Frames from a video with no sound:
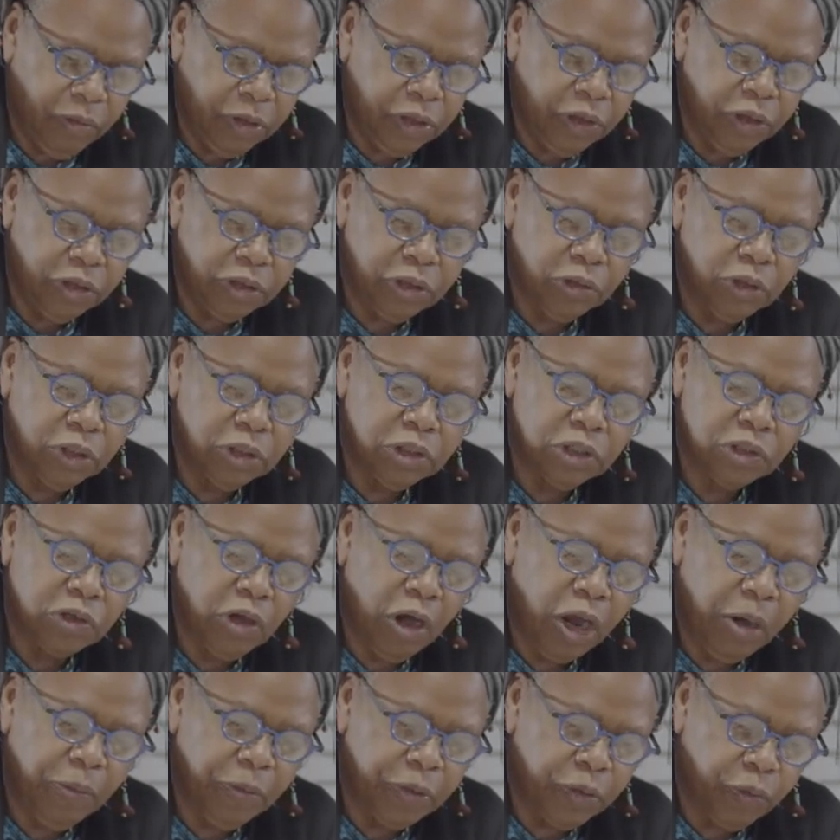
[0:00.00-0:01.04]
When you
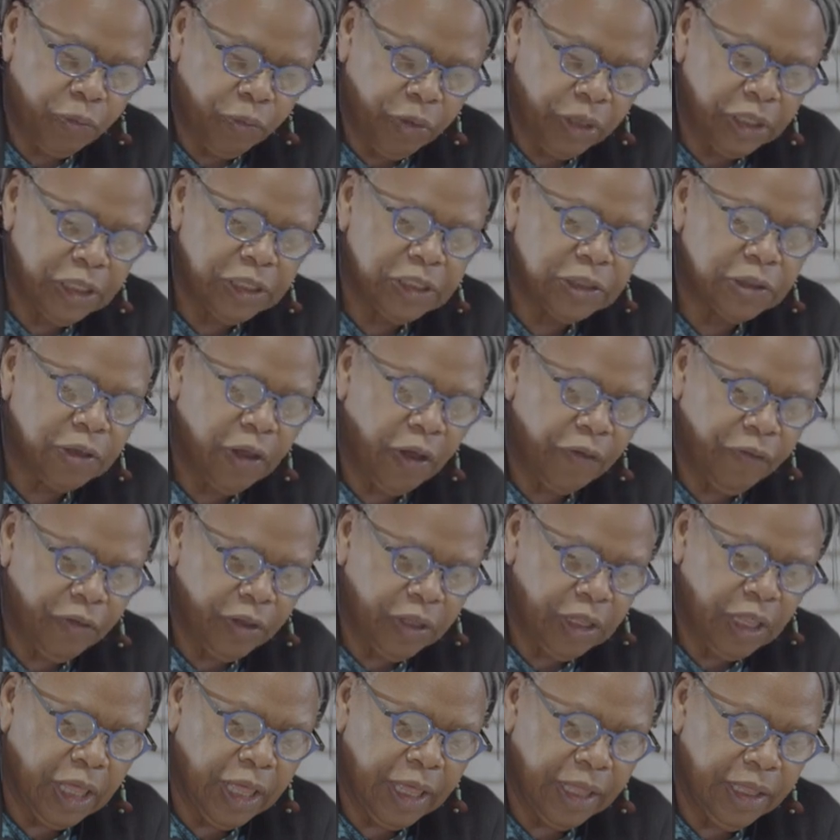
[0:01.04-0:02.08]
start with really
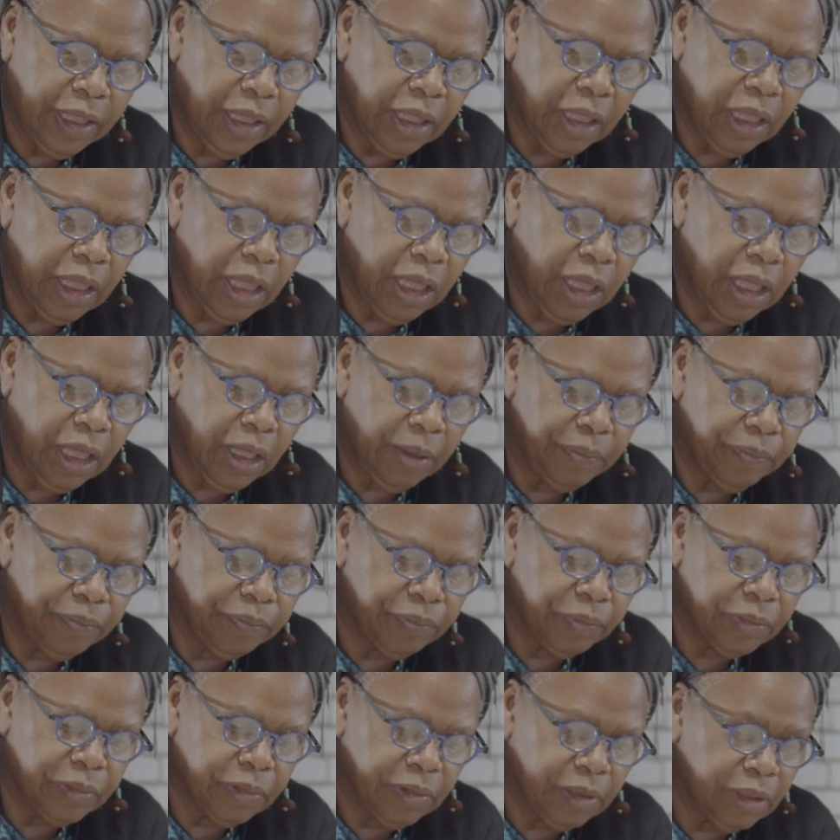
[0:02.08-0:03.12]
soft clay,
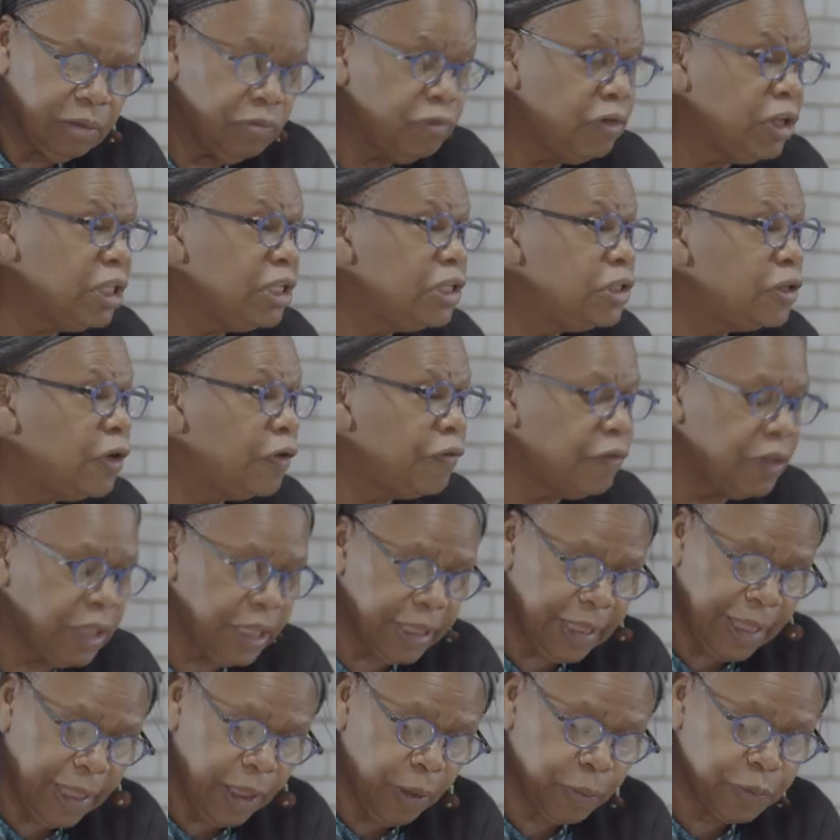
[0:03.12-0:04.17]
um, really soft
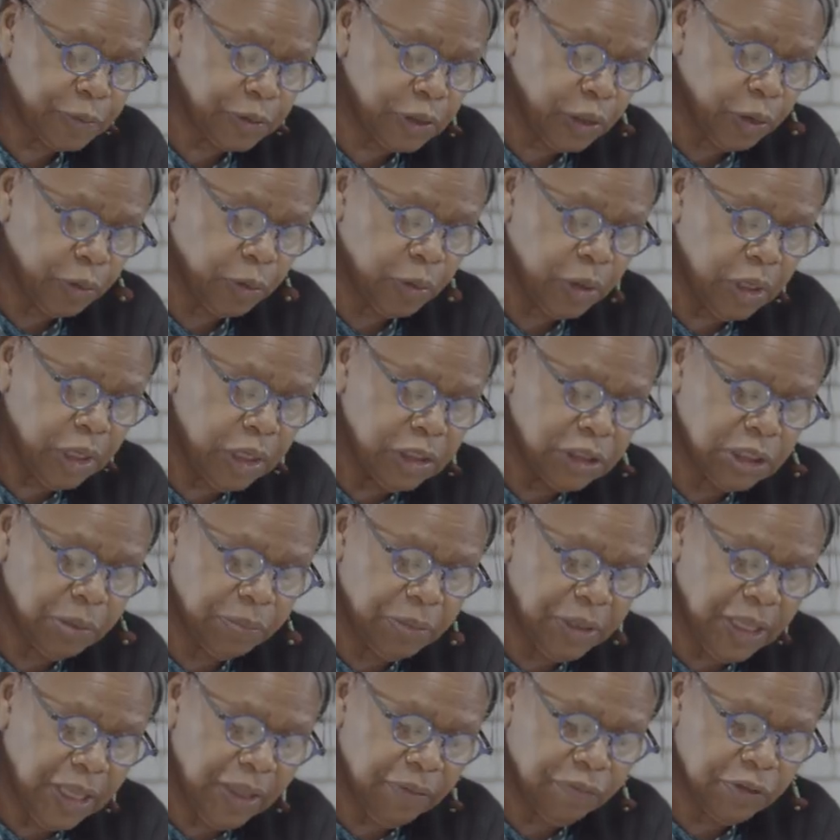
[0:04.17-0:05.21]
clay helps you to
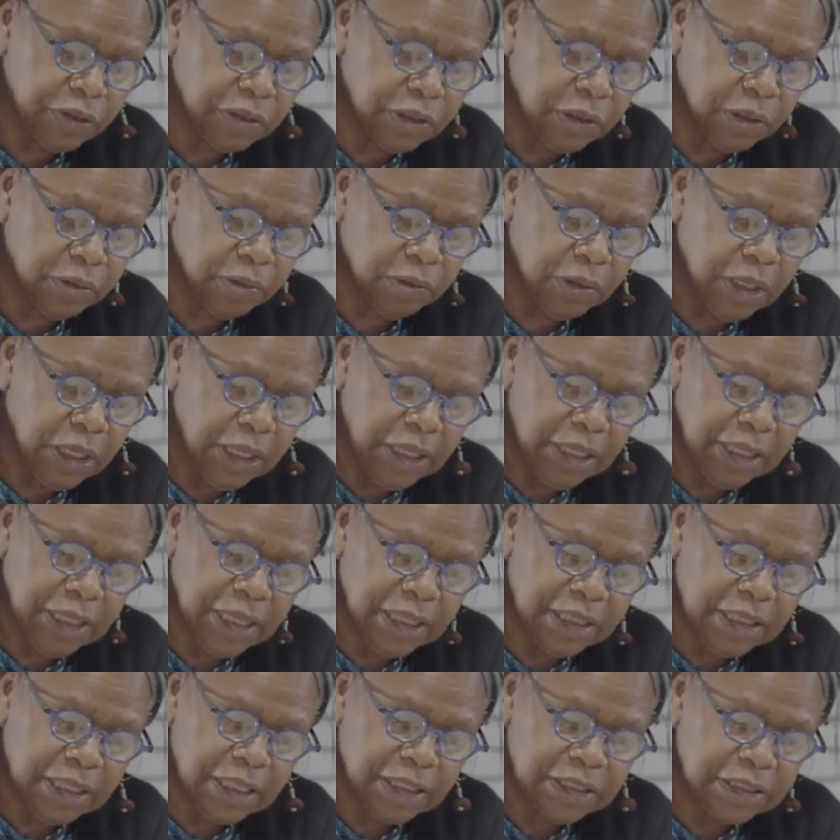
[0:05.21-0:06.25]
be able to
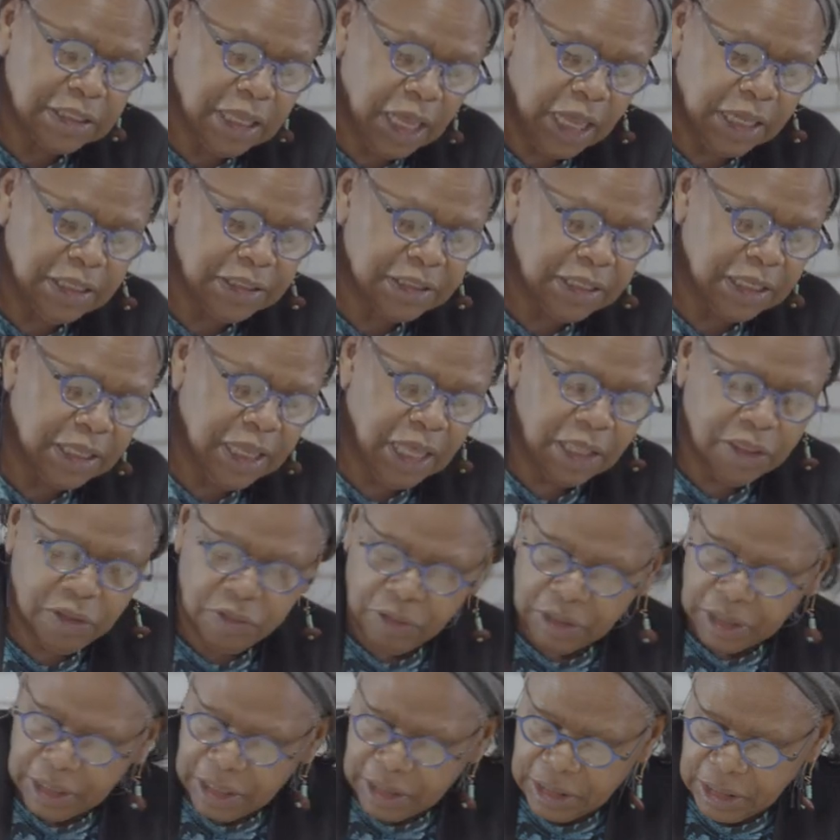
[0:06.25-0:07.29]
get these guys
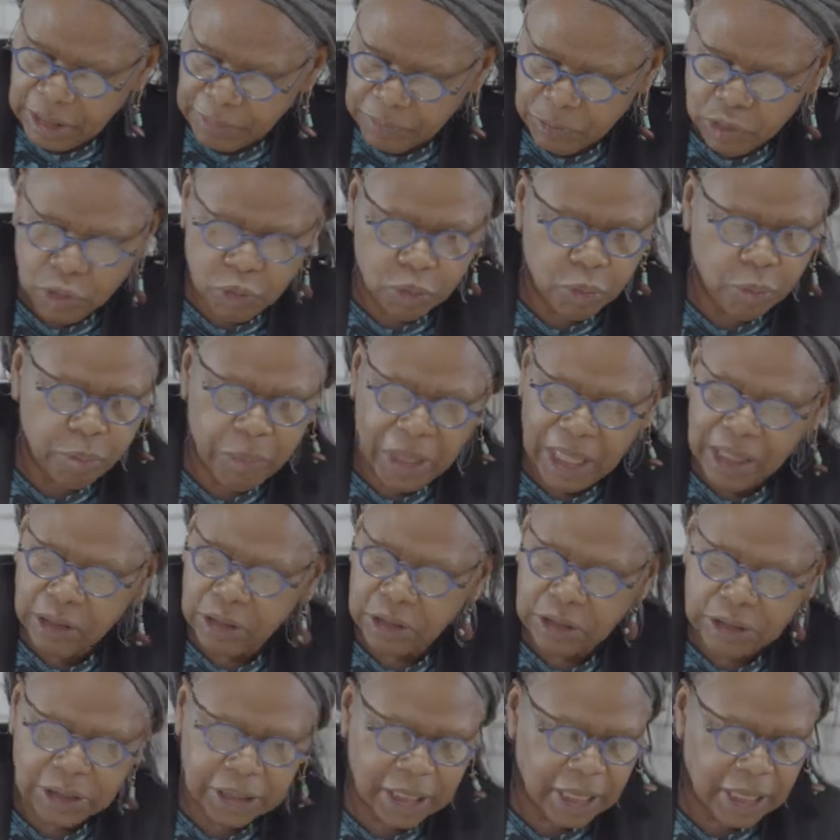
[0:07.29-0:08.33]
together and get them to meld